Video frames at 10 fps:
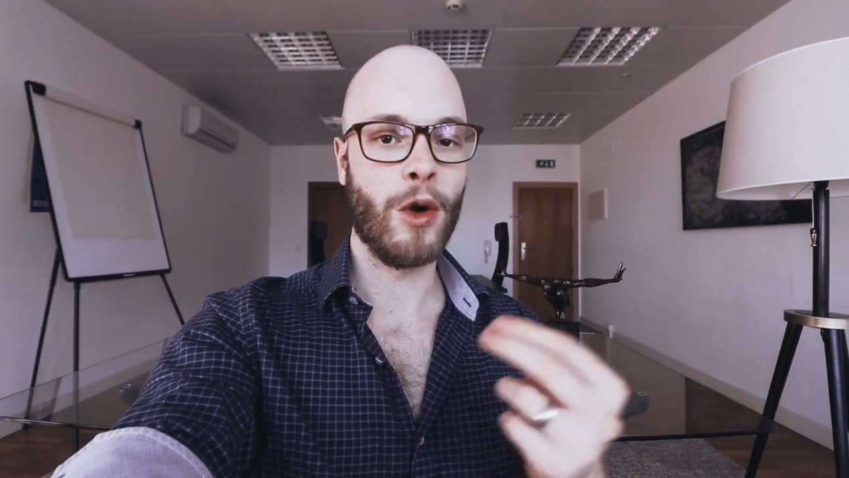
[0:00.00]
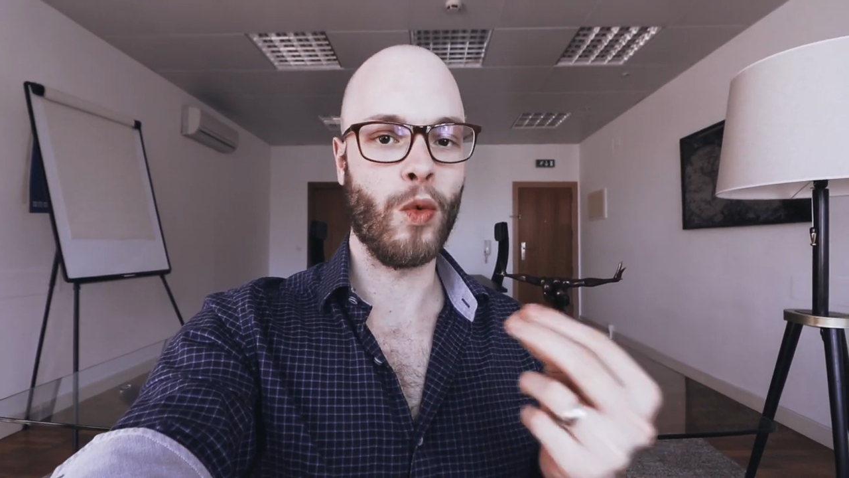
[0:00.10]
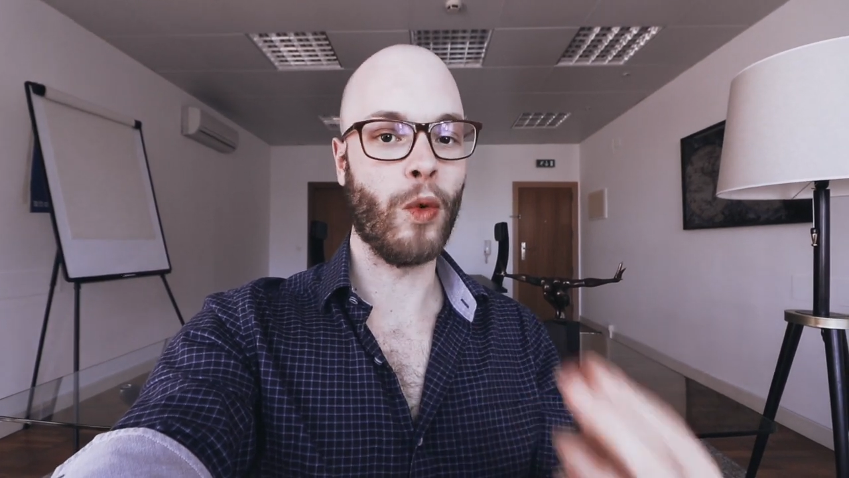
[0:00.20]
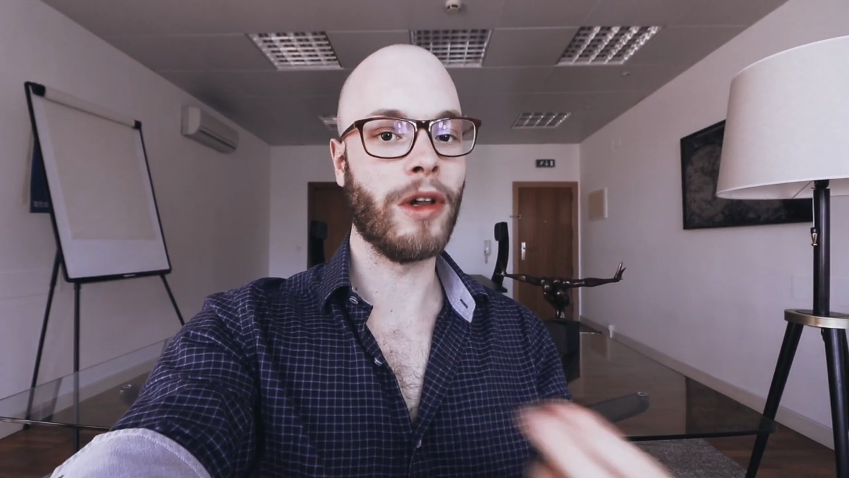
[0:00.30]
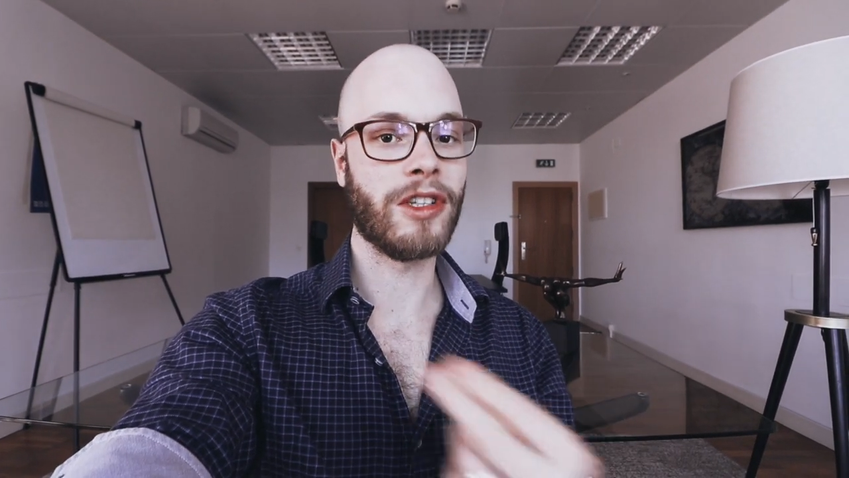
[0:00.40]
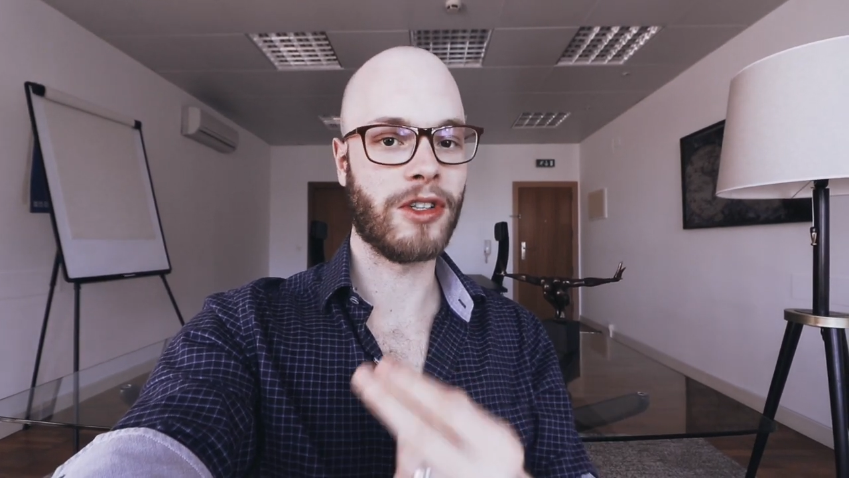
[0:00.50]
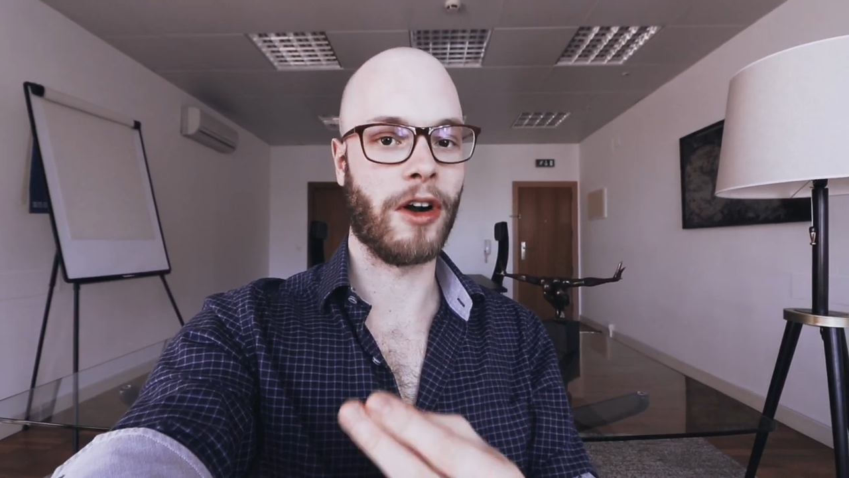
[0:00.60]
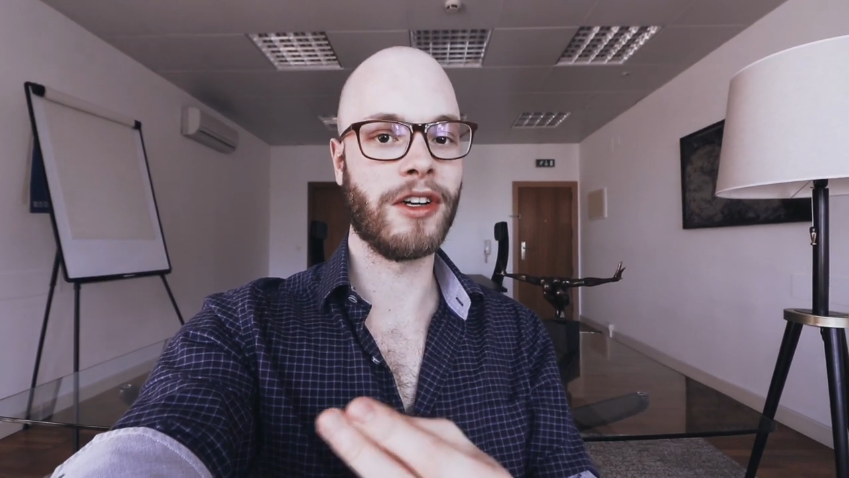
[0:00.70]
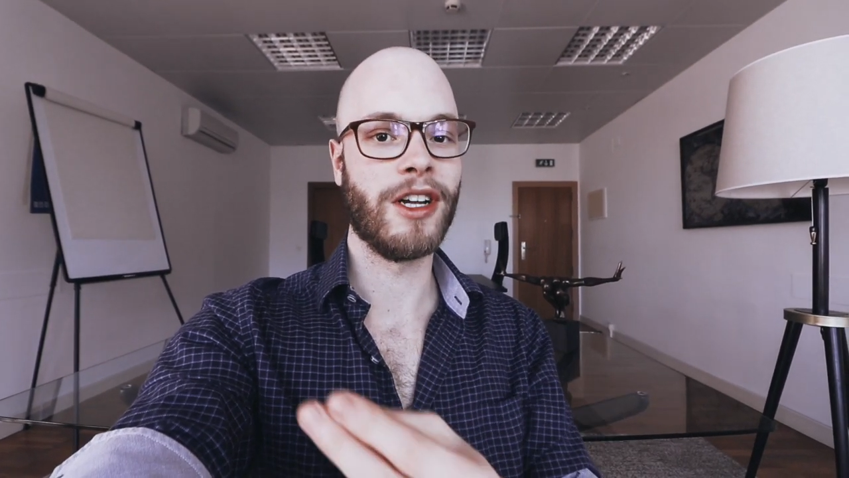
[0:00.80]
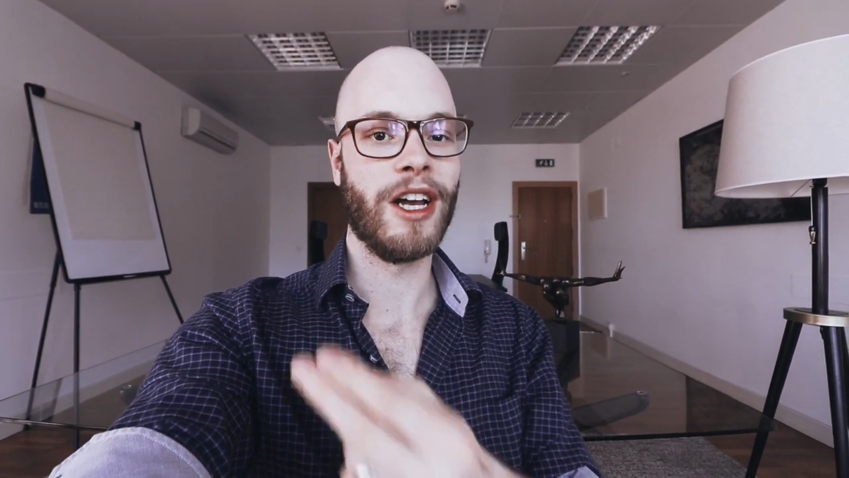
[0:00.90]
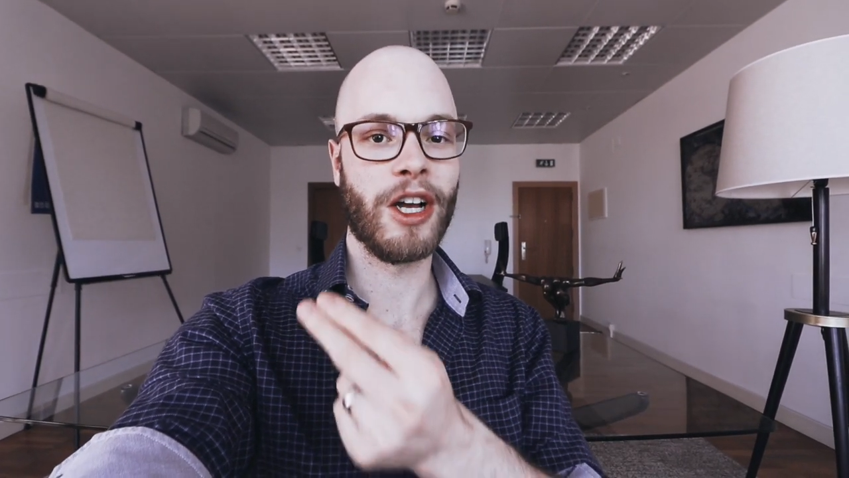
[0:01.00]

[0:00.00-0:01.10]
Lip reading: will start